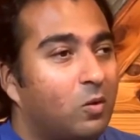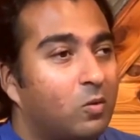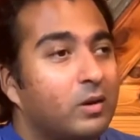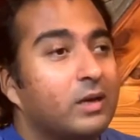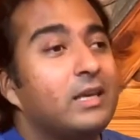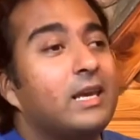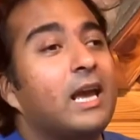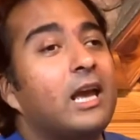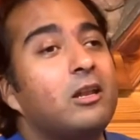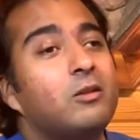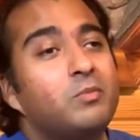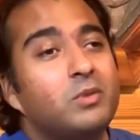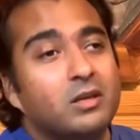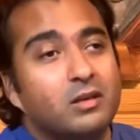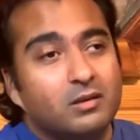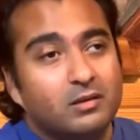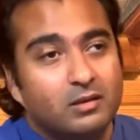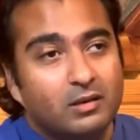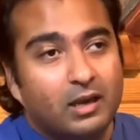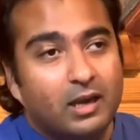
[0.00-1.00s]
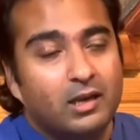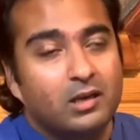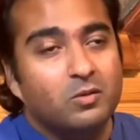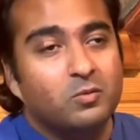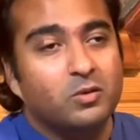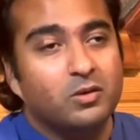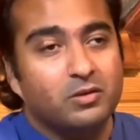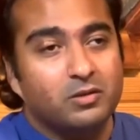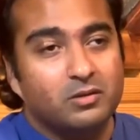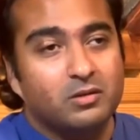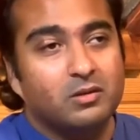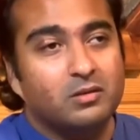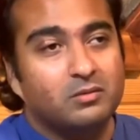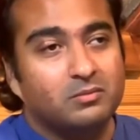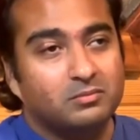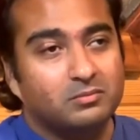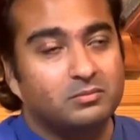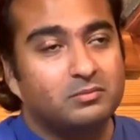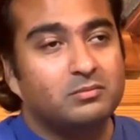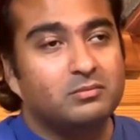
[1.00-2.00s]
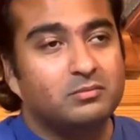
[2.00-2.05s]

Or it can be anywhere you go.